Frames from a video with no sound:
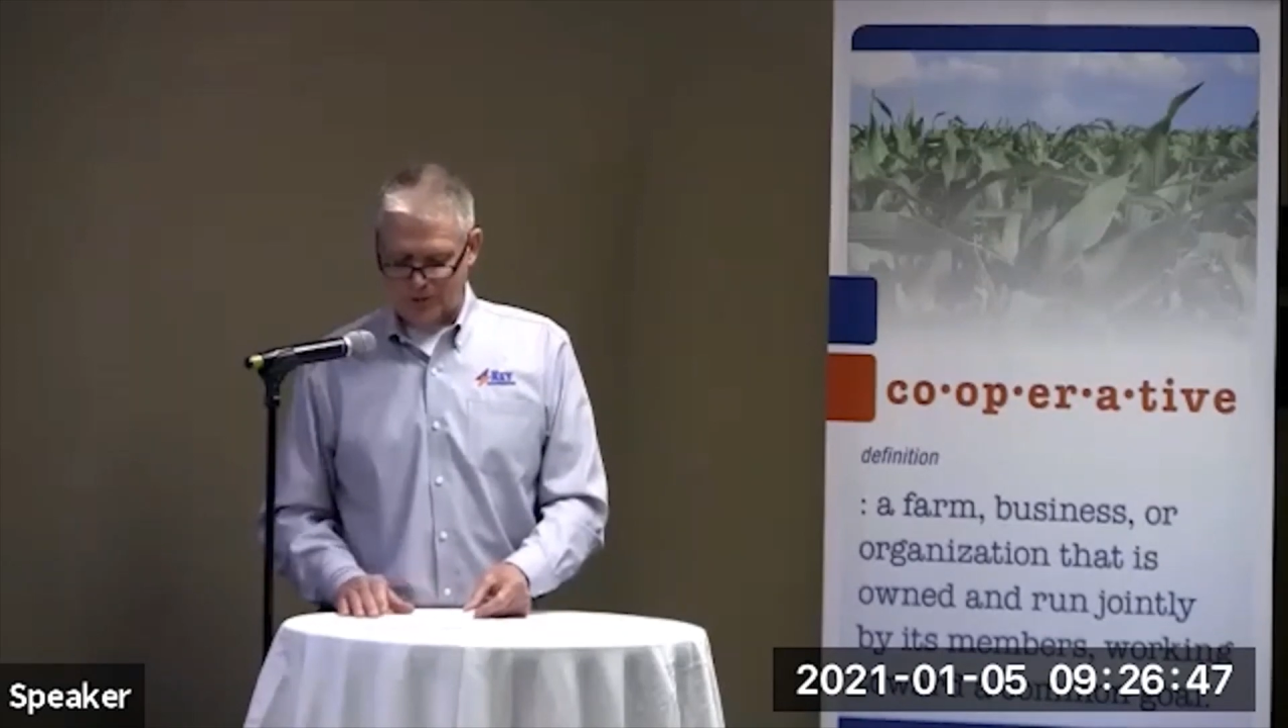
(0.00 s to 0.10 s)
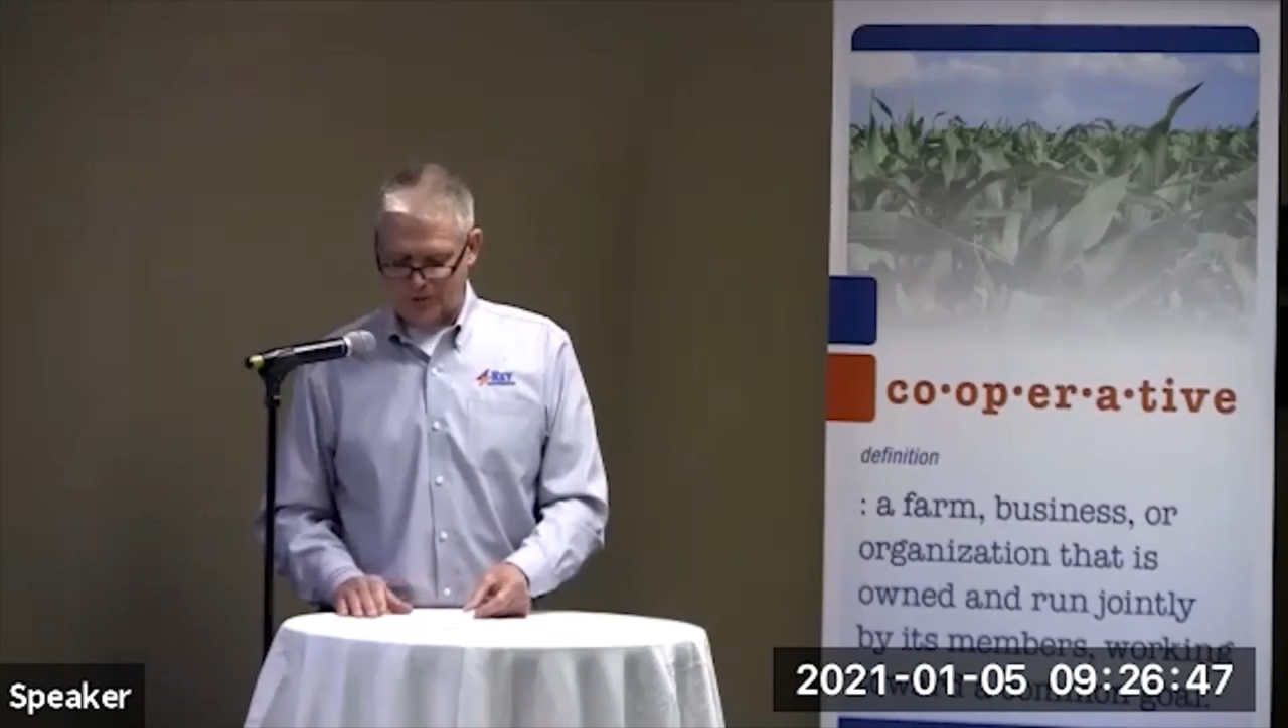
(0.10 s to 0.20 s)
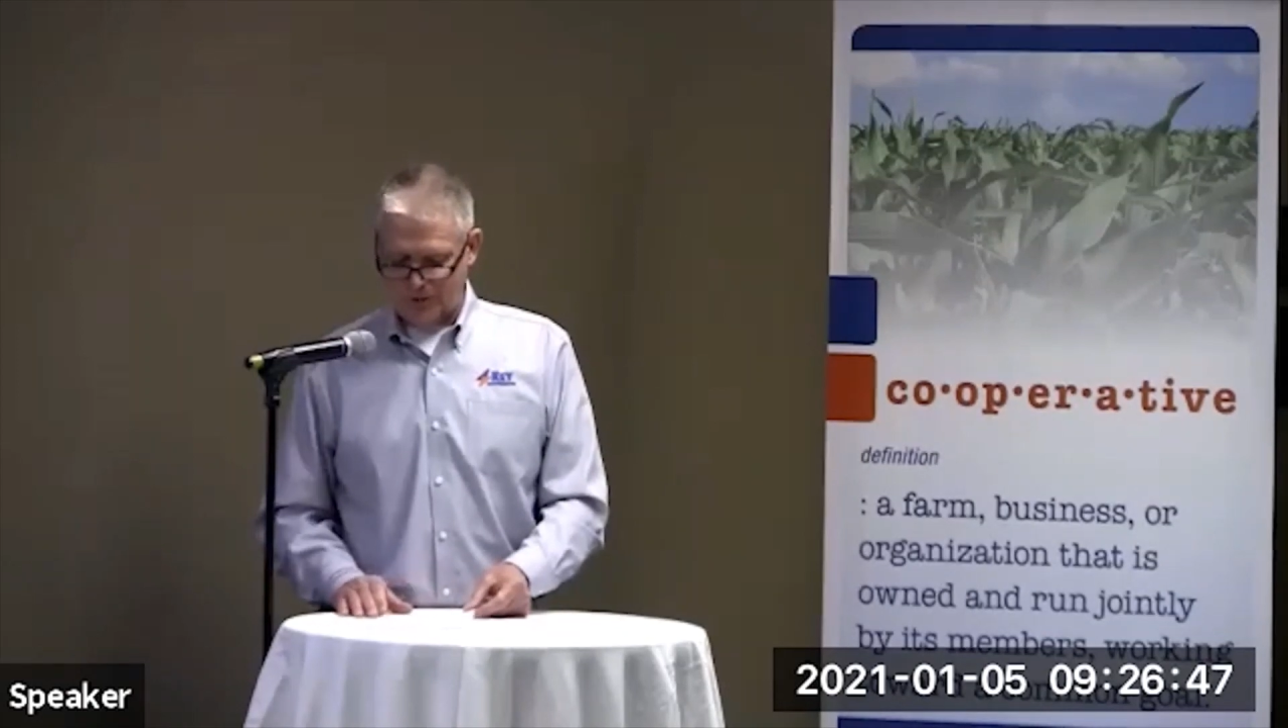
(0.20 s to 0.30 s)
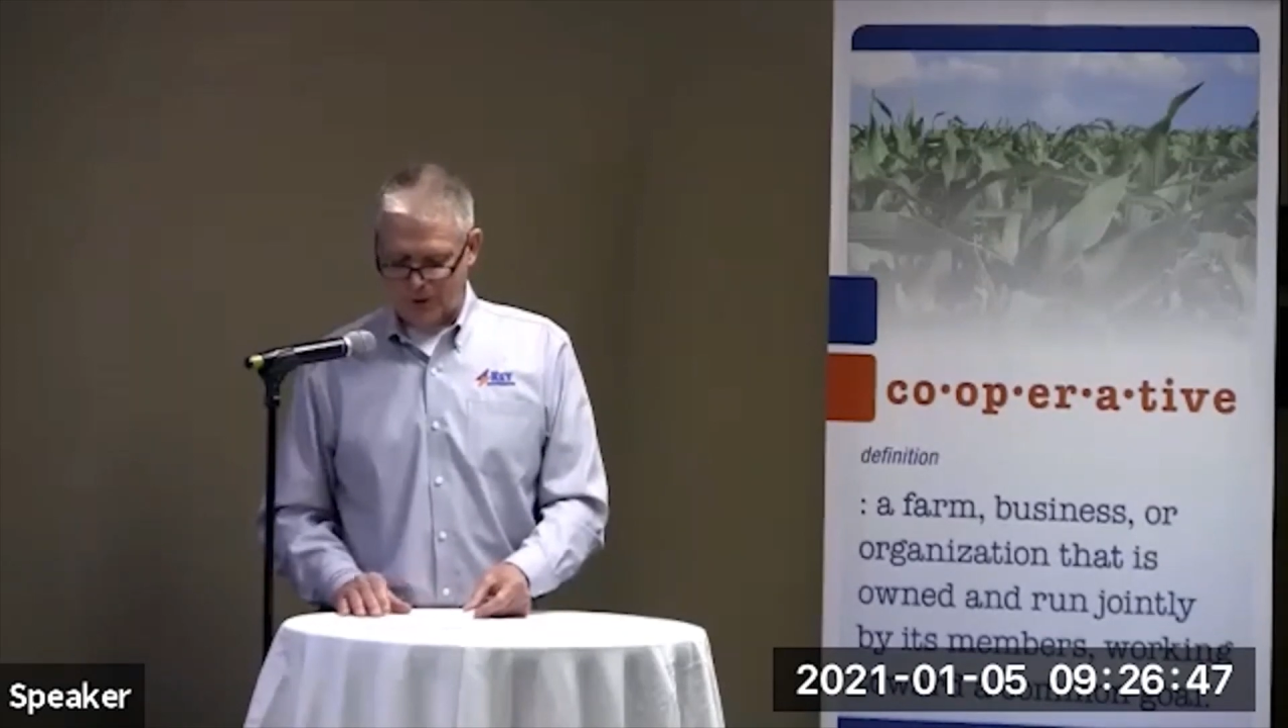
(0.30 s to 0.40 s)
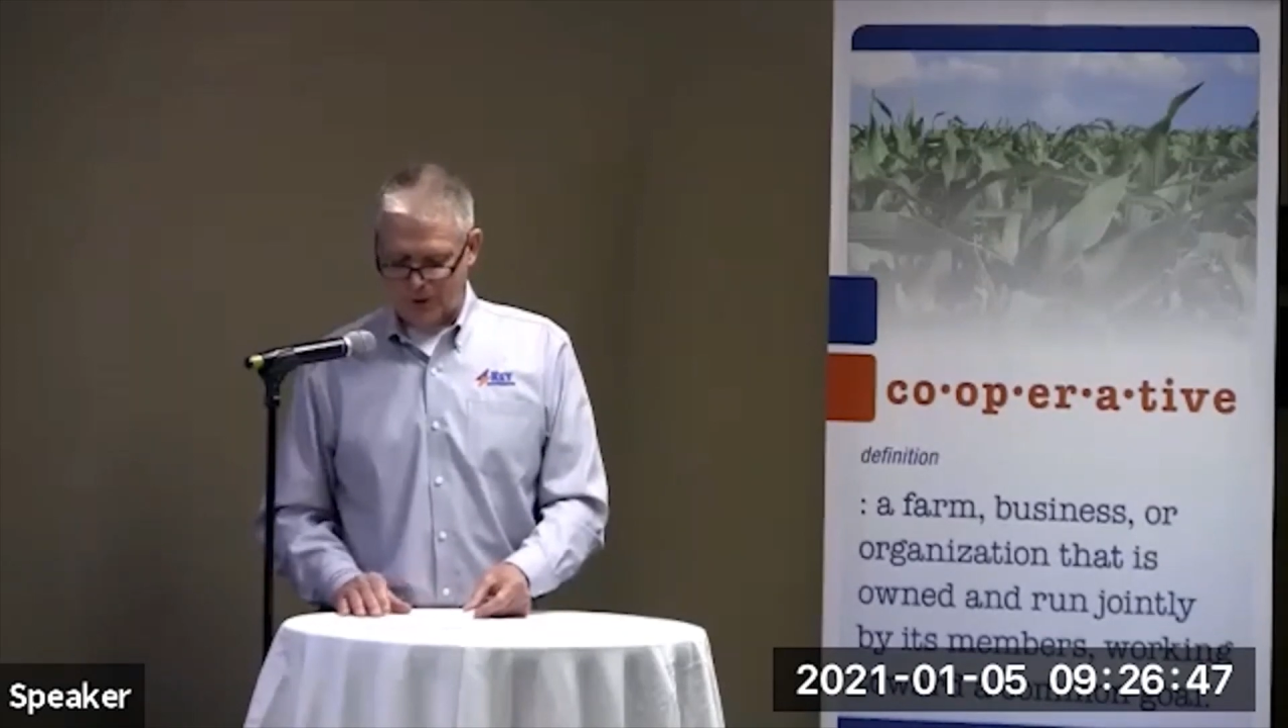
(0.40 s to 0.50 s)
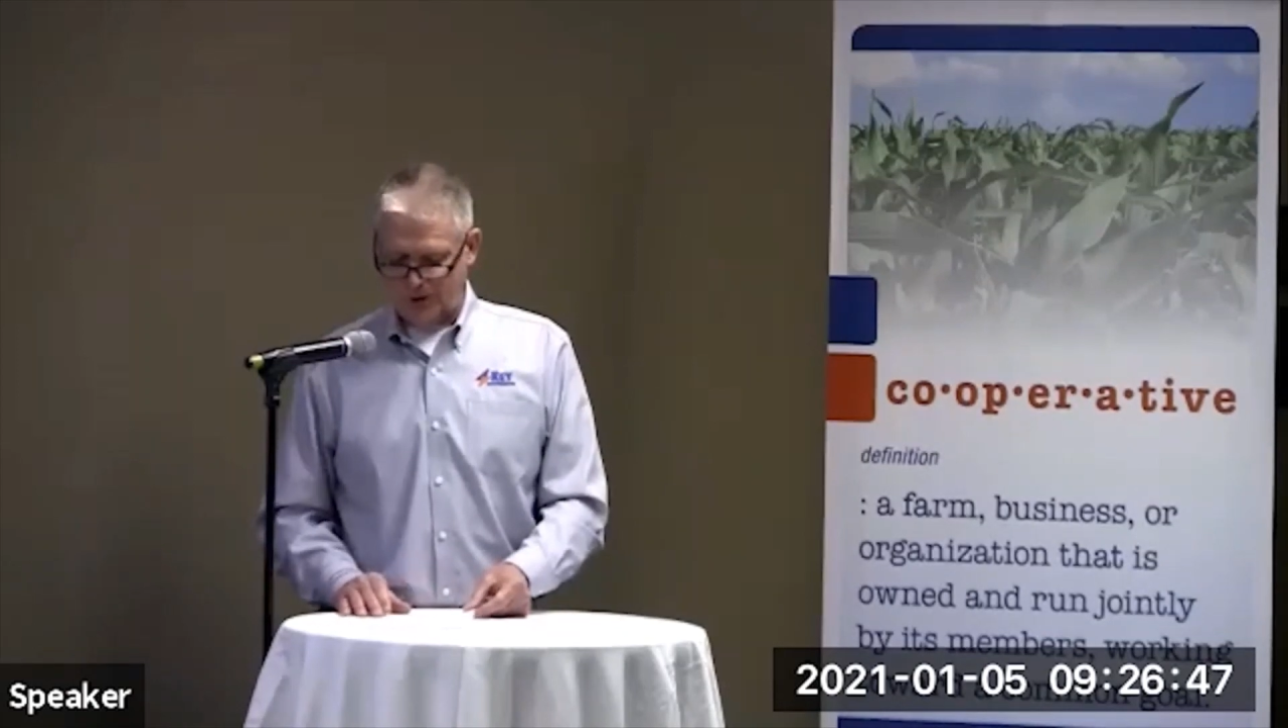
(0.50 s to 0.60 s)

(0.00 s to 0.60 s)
watching the